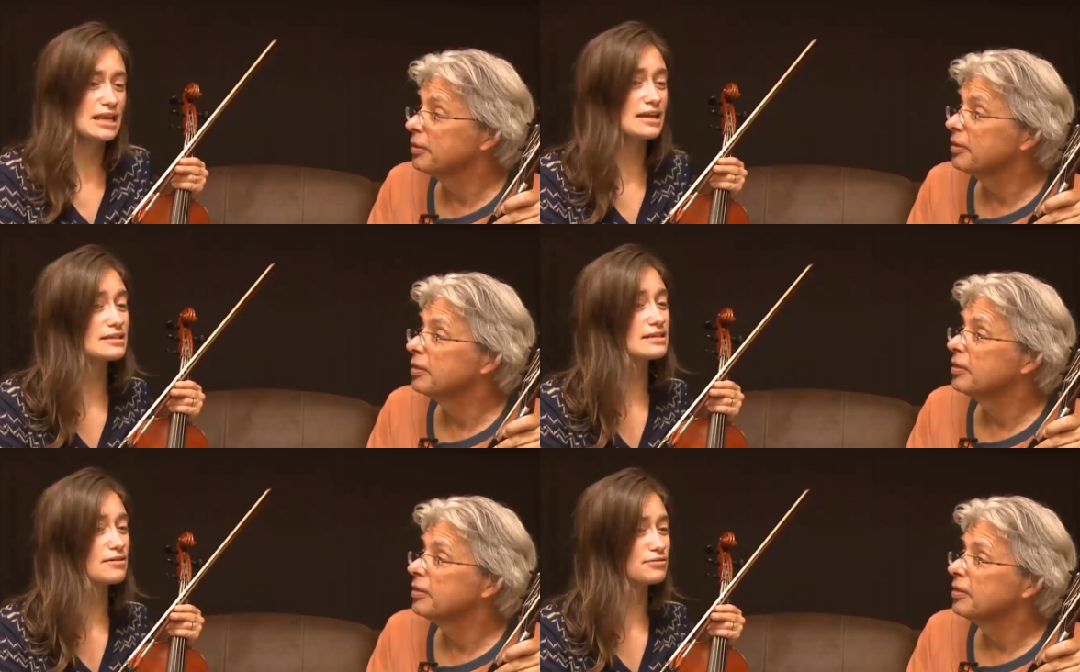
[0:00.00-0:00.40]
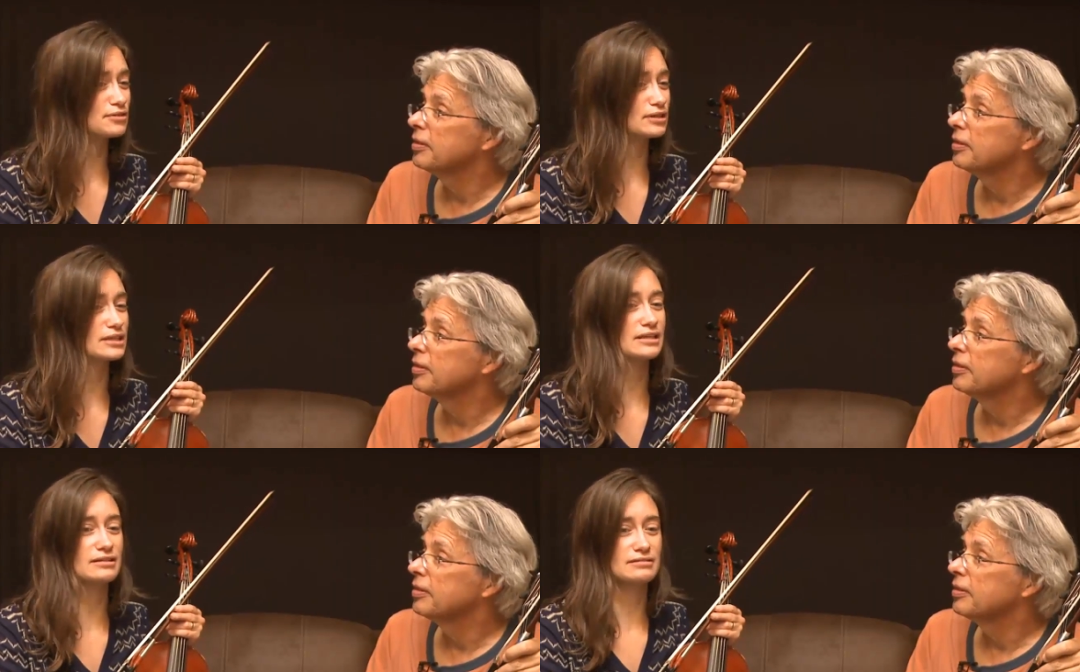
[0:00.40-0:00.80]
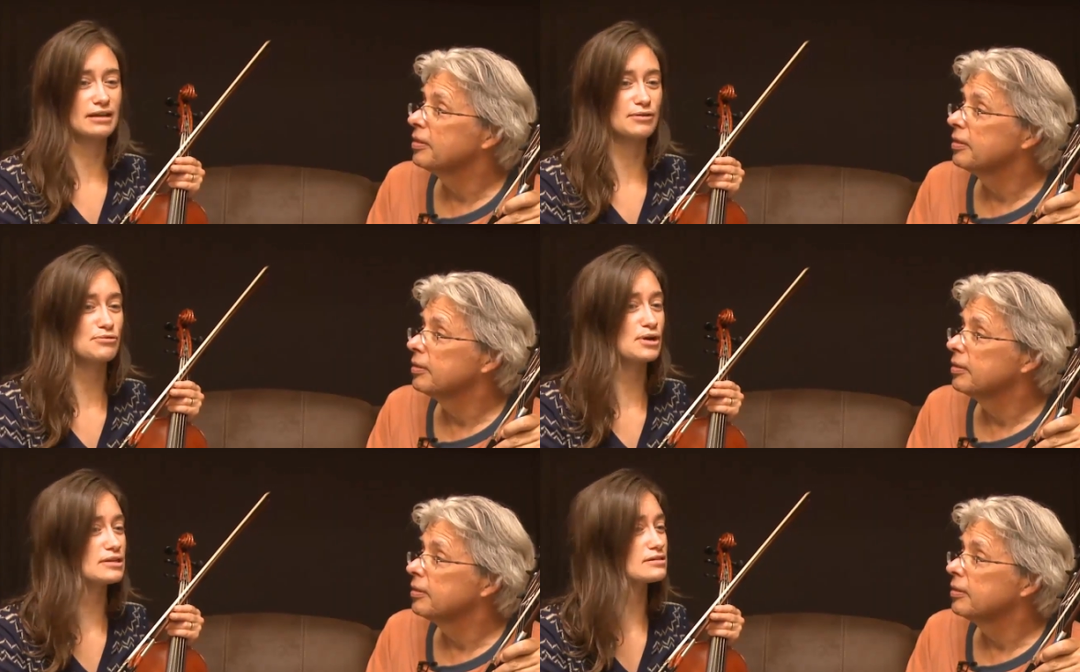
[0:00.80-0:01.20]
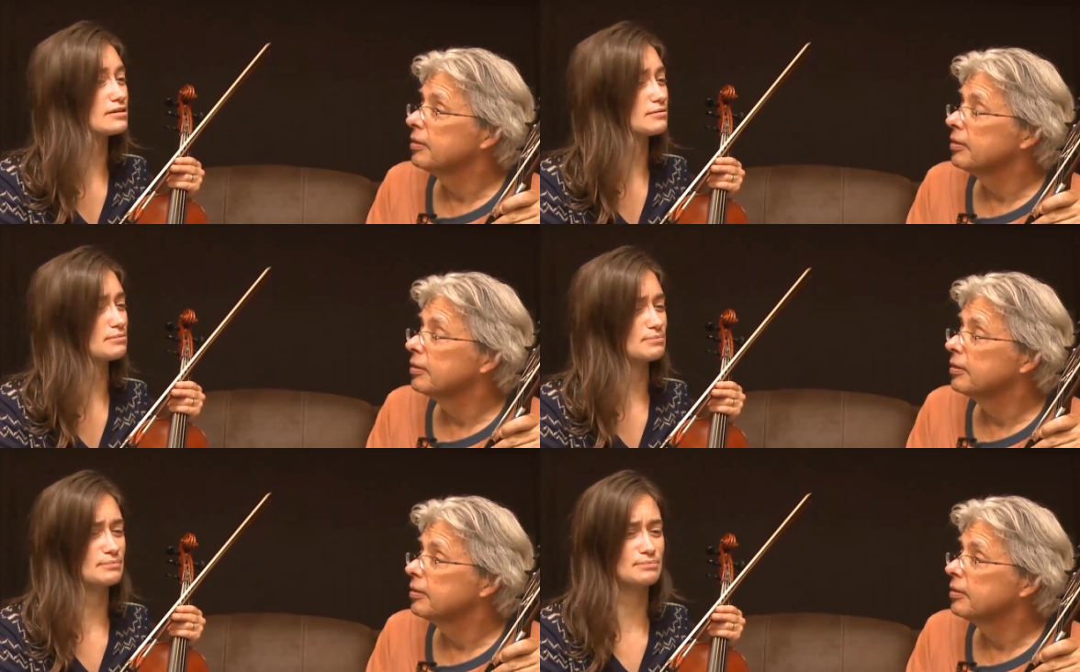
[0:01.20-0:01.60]
Speaker 1: I definitely I went
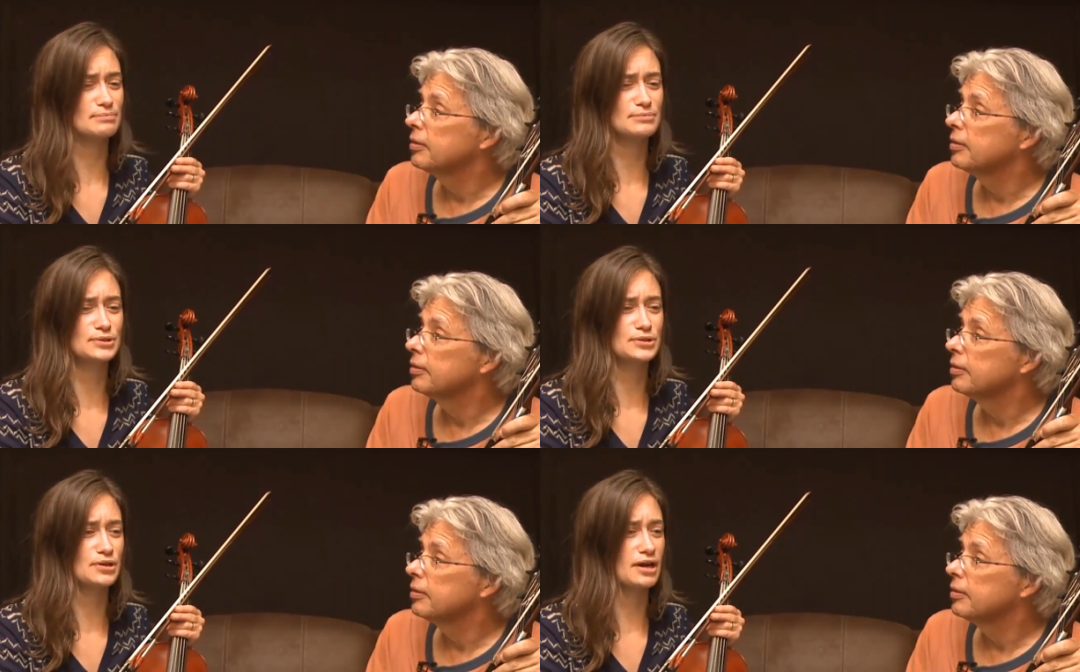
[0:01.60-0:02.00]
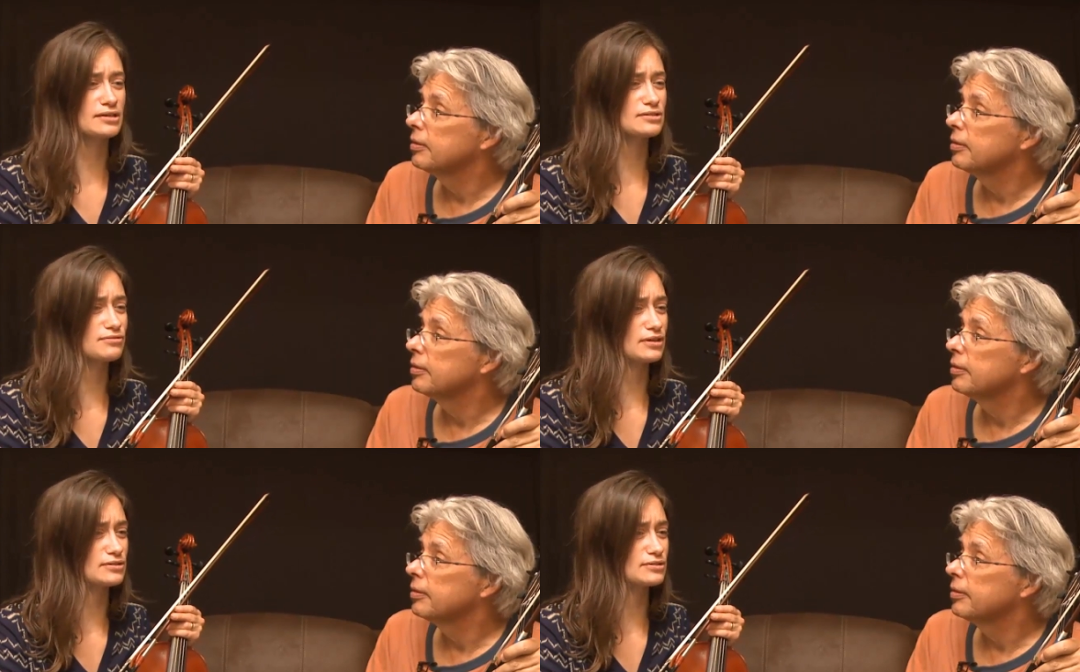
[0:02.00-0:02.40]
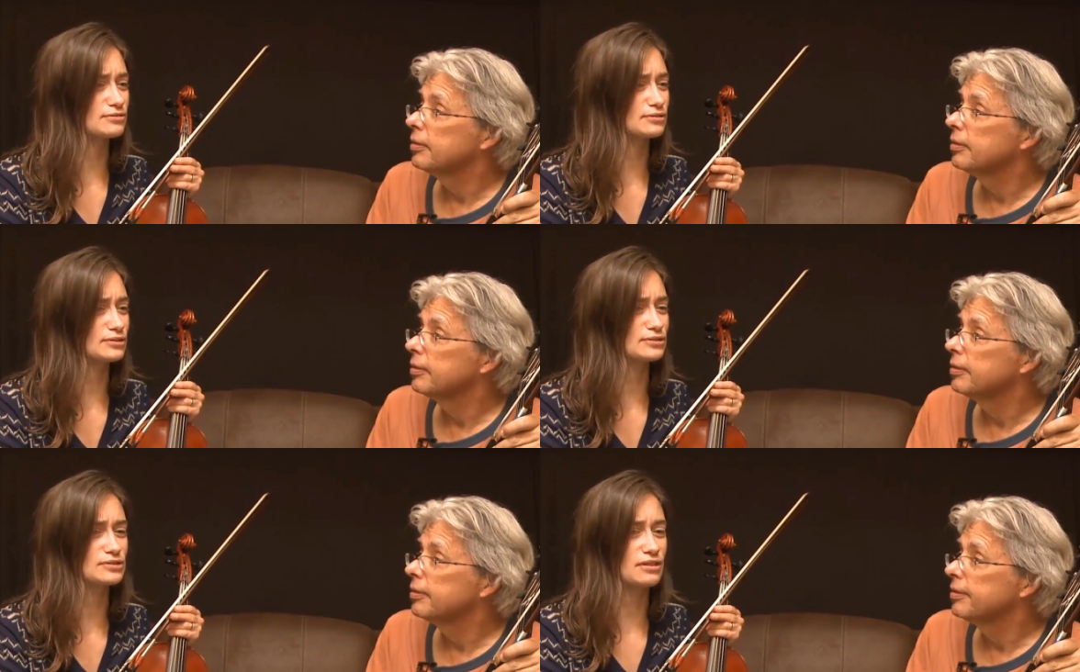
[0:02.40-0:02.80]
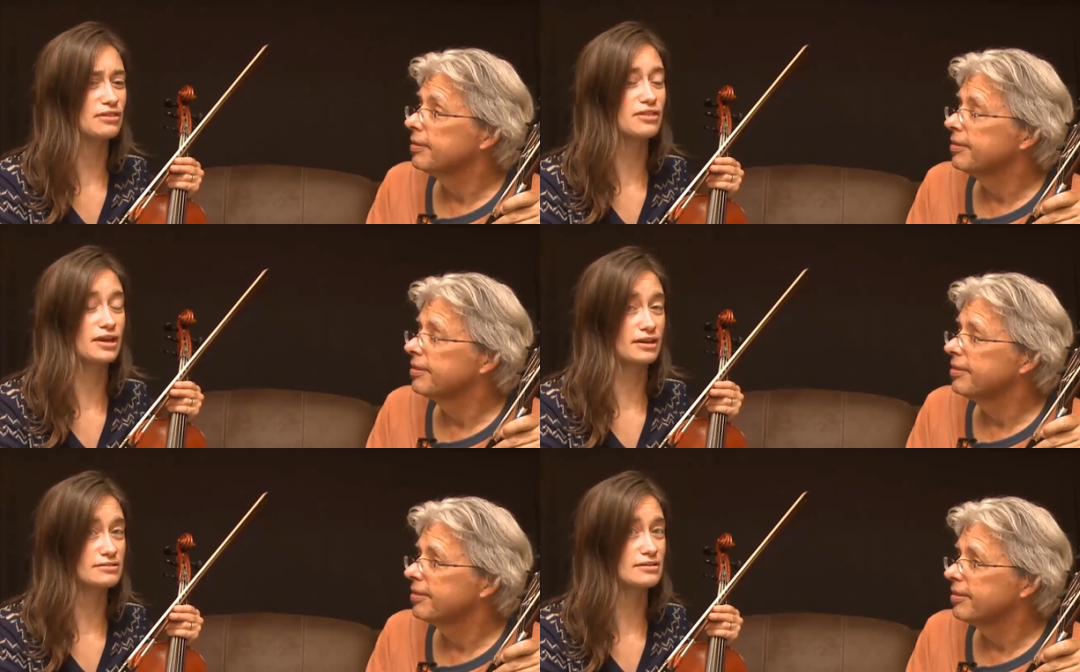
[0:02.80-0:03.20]
to bluegrass festivals and
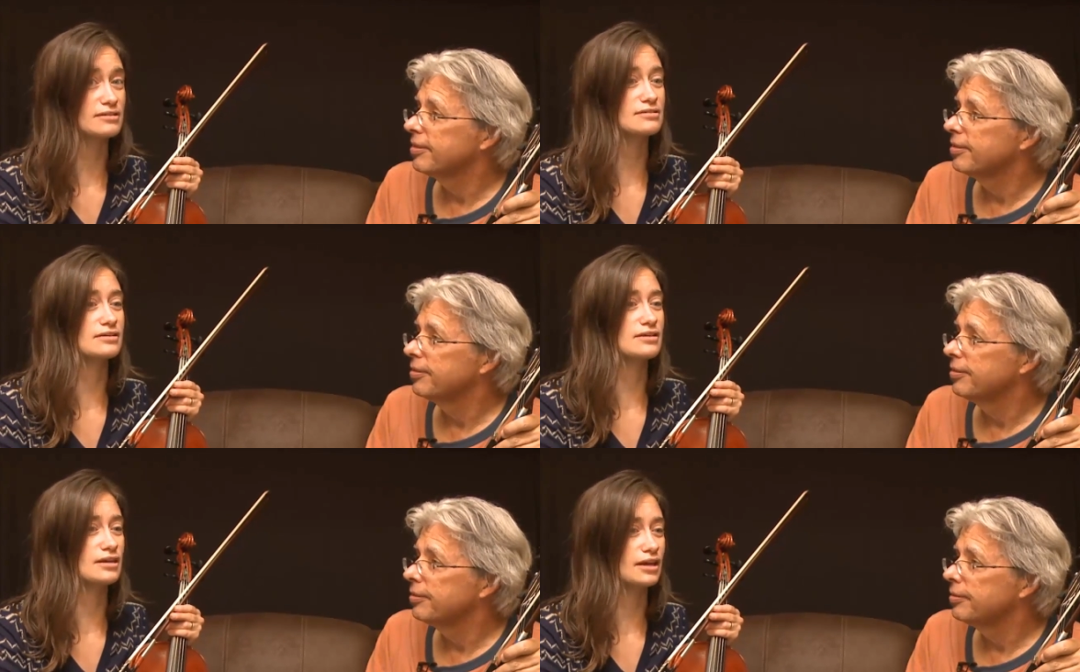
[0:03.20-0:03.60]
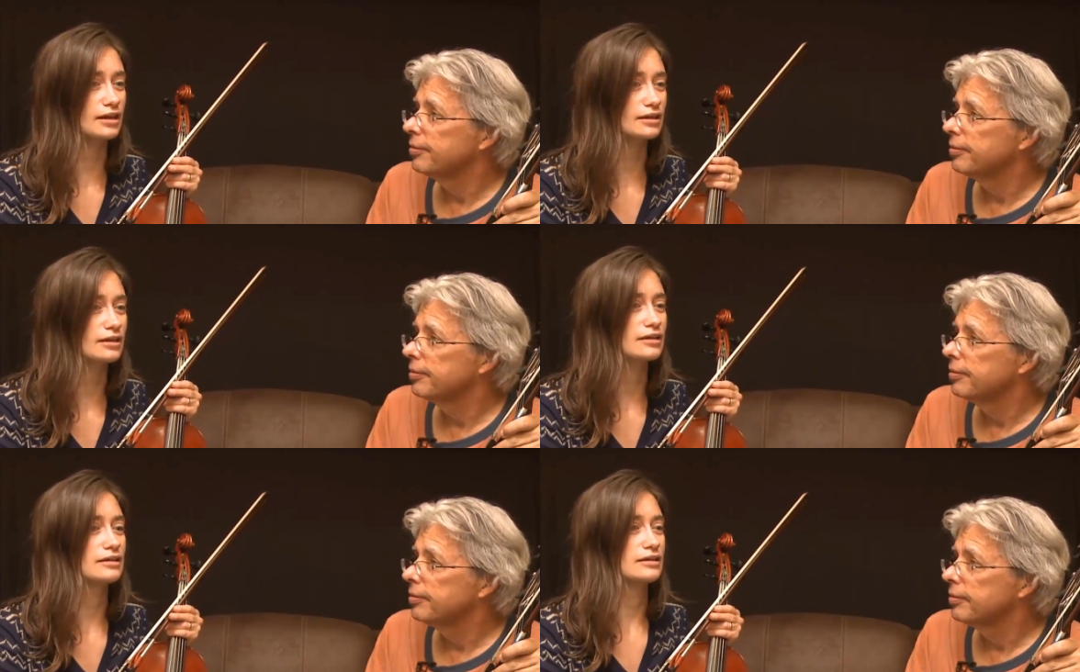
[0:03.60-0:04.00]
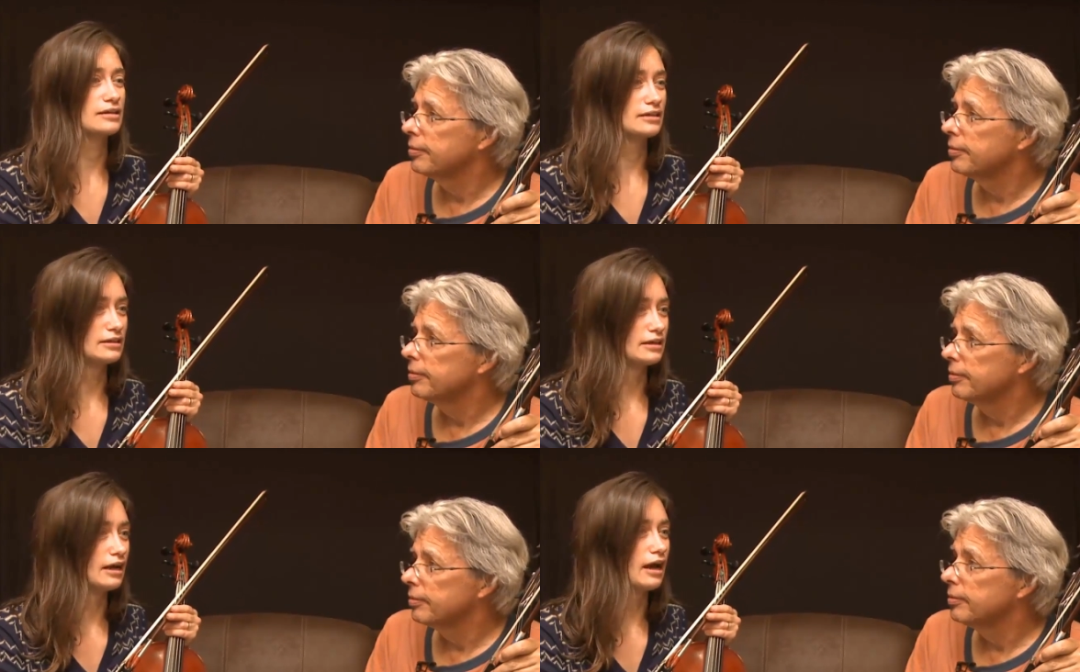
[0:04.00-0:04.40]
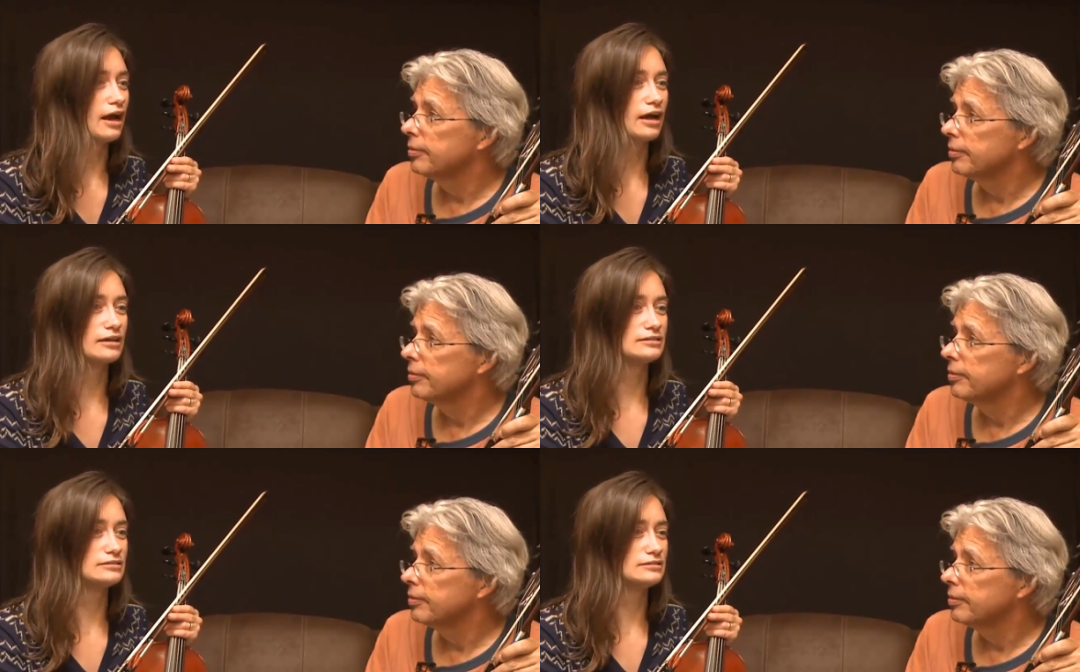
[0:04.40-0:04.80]
things as a kid
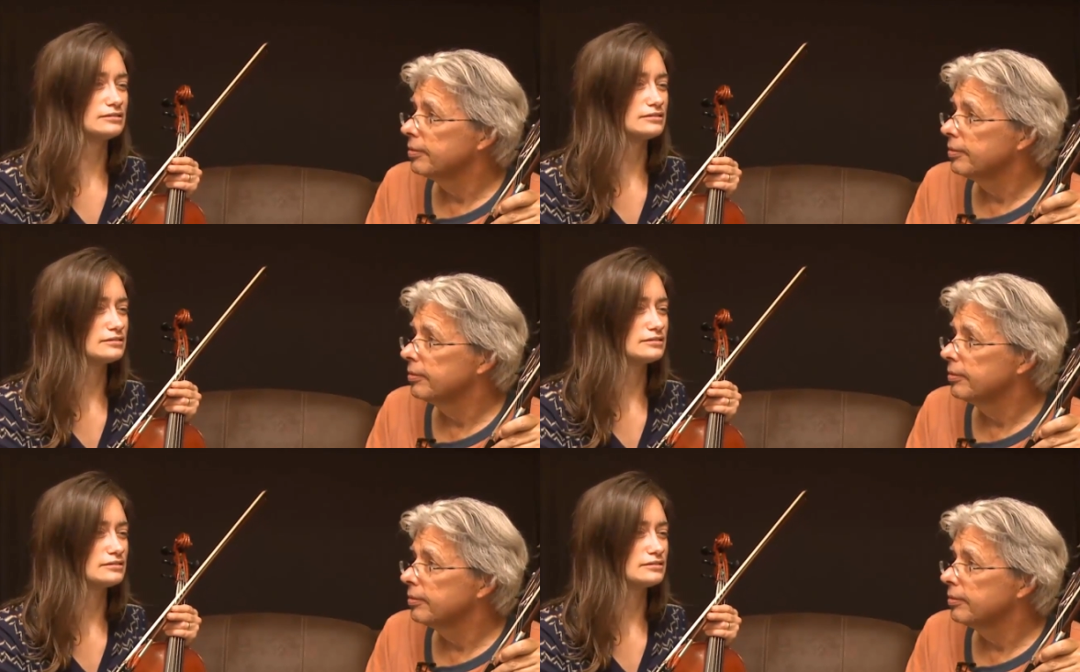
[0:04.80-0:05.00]
and